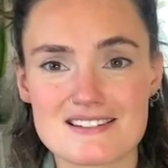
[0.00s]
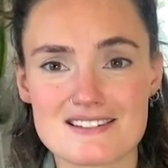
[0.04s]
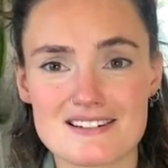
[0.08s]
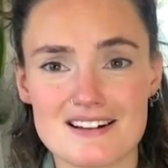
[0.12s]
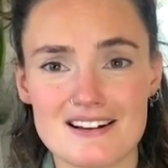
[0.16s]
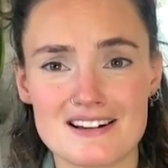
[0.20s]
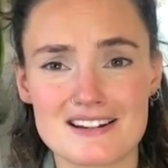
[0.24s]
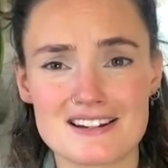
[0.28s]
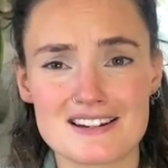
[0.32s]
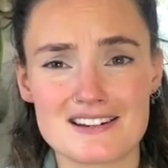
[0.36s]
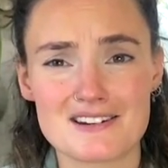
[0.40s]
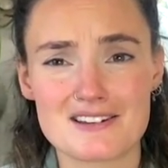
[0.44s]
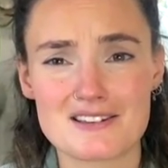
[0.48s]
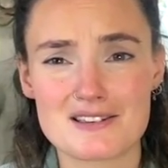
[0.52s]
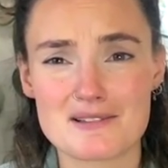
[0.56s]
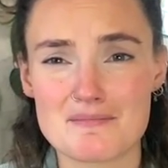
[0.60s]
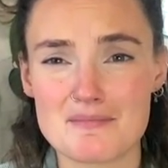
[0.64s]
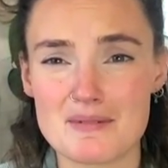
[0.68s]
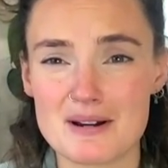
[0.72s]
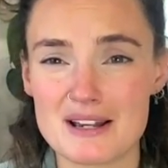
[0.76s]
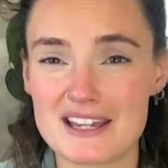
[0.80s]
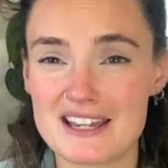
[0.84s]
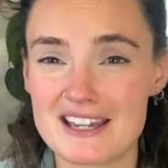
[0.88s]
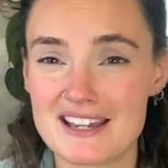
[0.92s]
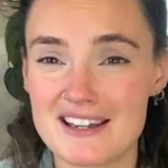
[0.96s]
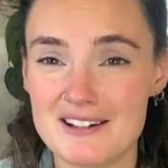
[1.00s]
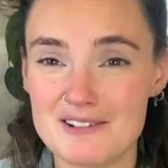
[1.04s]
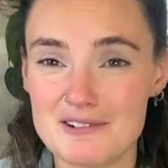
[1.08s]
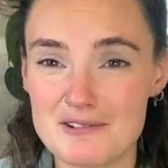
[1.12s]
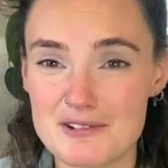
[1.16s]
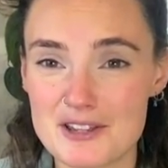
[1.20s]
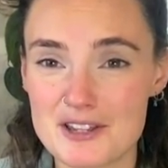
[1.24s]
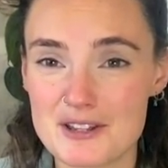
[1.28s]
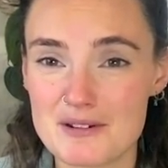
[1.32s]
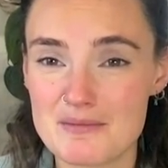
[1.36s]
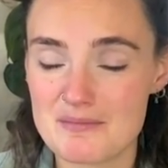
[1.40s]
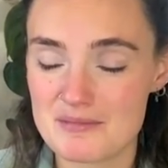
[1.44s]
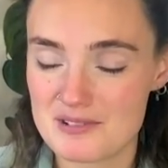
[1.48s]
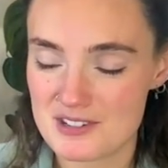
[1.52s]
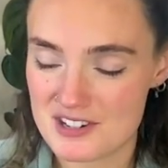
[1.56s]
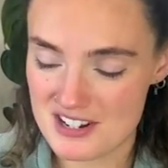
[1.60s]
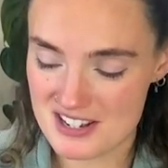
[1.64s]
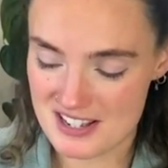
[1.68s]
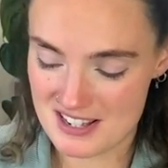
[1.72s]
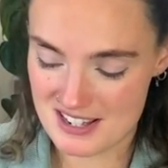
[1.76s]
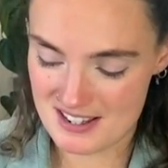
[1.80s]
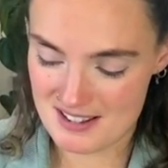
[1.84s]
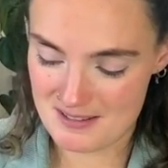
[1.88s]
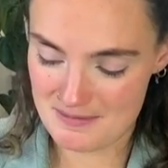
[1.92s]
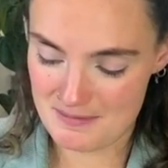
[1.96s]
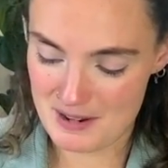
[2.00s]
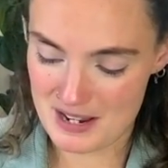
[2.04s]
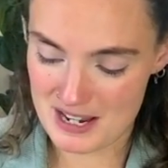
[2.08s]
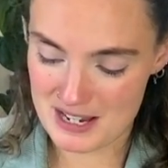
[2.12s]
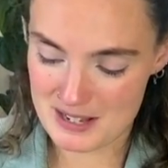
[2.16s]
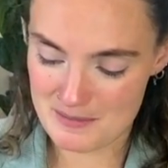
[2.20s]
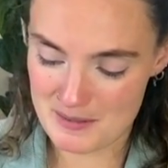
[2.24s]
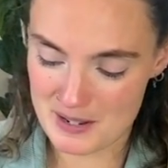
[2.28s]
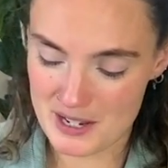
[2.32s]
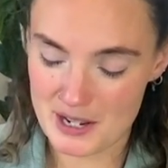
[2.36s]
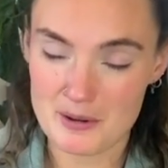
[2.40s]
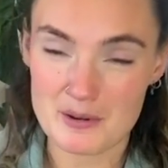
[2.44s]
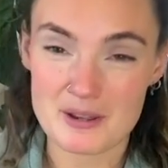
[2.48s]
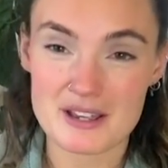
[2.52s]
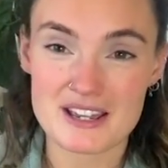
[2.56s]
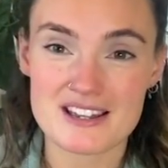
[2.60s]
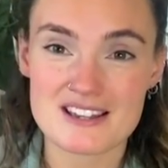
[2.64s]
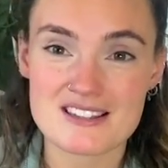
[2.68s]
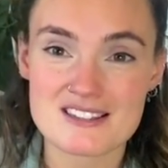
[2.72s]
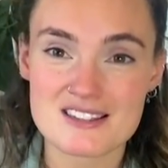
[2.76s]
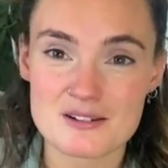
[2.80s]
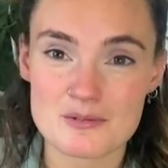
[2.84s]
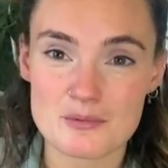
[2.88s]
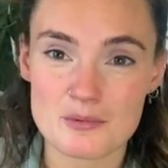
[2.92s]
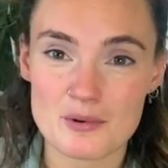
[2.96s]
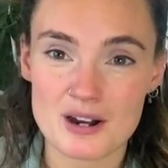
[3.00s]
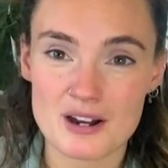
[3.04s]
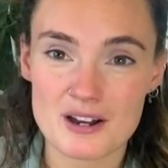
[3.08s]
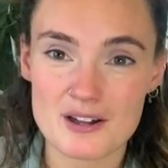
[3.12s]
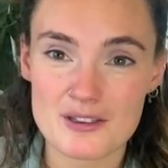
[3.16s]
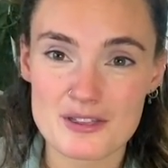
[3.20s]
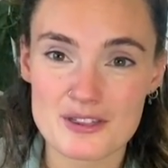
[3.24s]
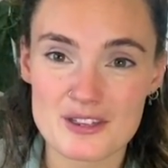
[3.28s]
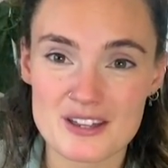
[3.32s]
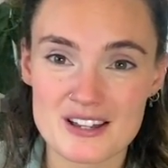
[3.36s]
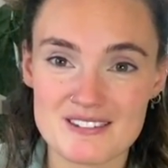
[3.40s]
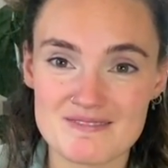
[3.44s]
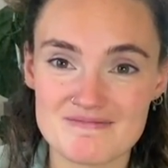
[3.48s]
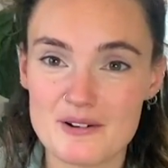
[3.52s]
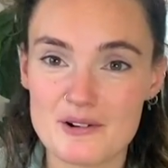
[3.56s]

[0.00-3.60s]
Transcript: I don't know, that might kill them just makes me go, is it worth it?